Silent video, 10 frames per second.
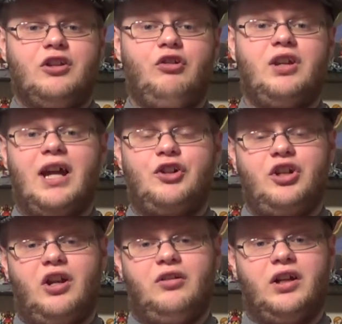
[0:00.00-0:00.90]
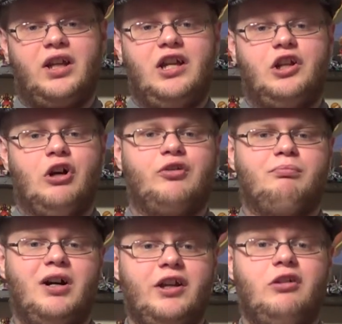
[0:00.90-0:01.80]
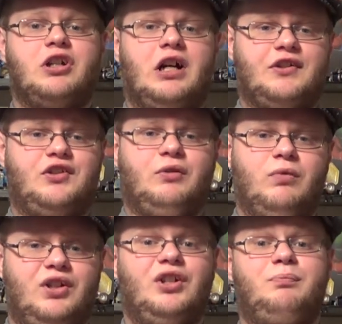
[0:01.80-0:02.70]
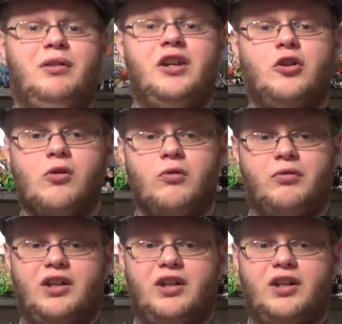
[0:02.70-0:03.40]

you can actually unlock a Gold Mario costume, which is pretty cool.